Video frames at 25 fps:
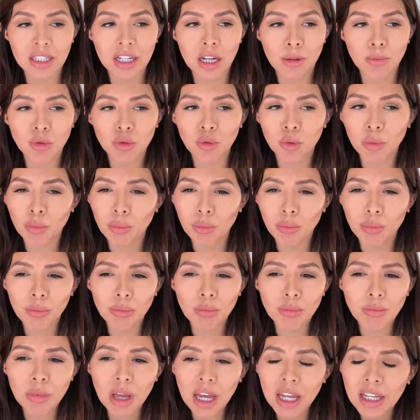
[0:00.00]
comes from
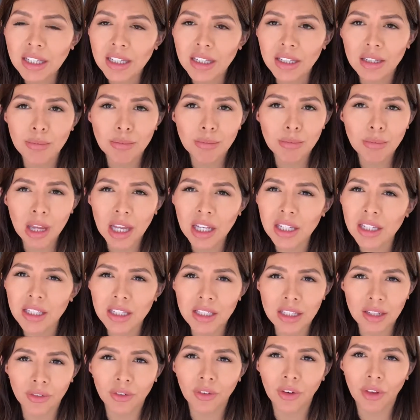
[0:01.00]
many, many
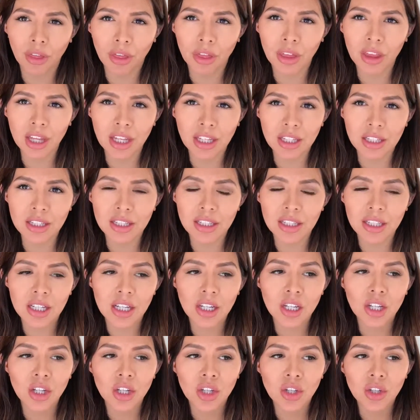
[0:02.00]
different things.
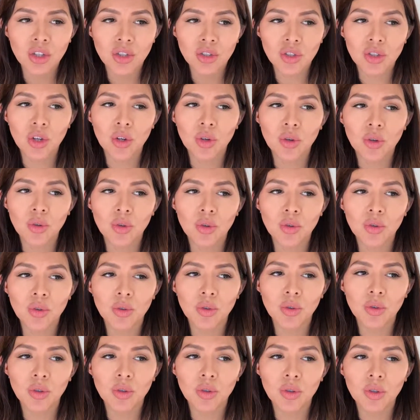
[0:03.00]
So
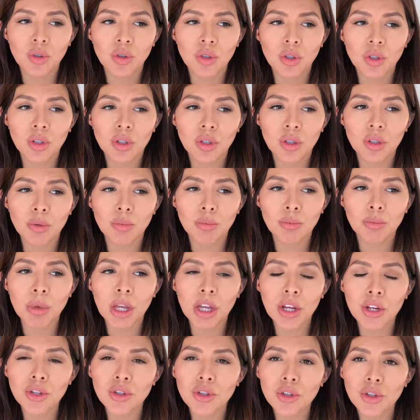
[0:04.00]

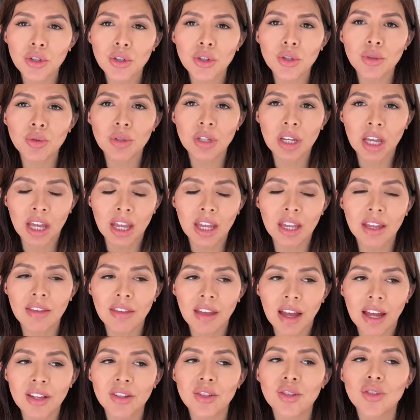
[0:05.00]
make sure you take
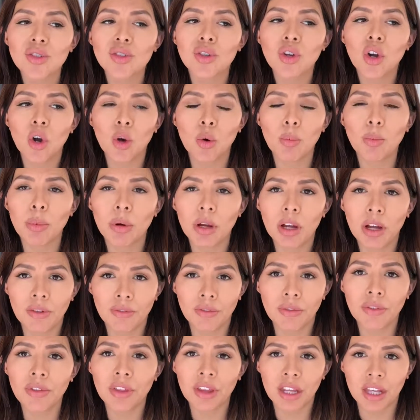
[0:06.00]
that scope of
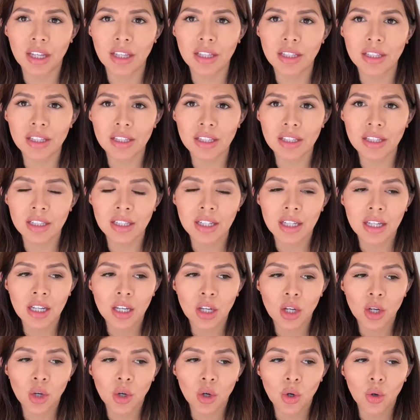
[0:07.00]
things
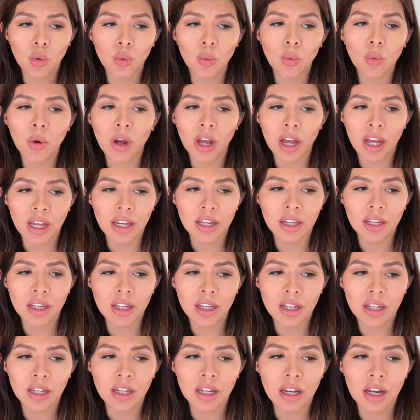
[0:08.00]
when
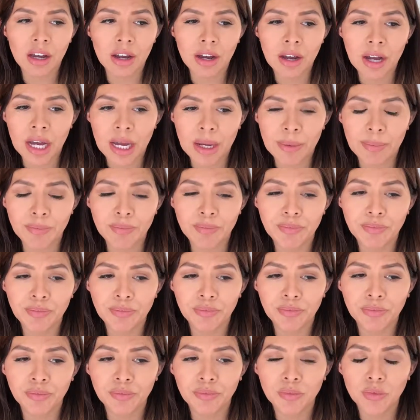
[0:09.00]

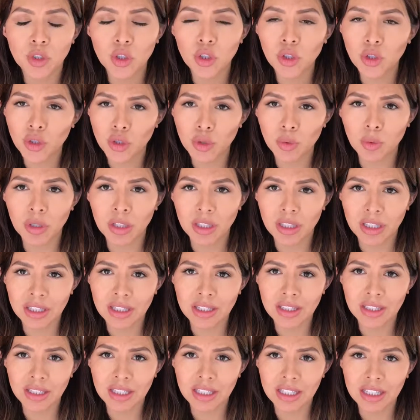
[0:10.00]
you're doing
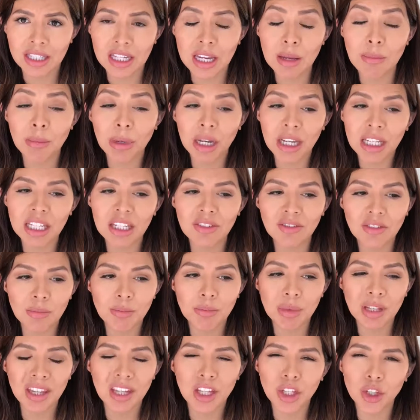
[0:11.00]
this list. It might even
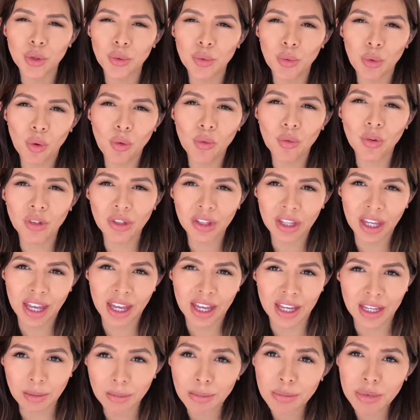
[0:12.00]
be that you
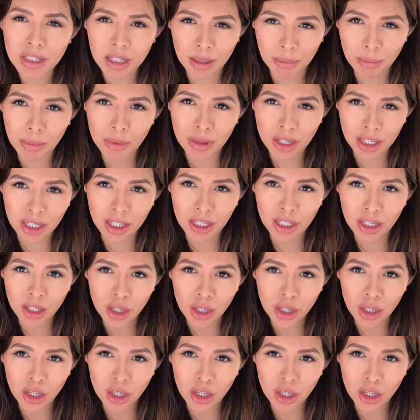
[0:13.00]
overcame something.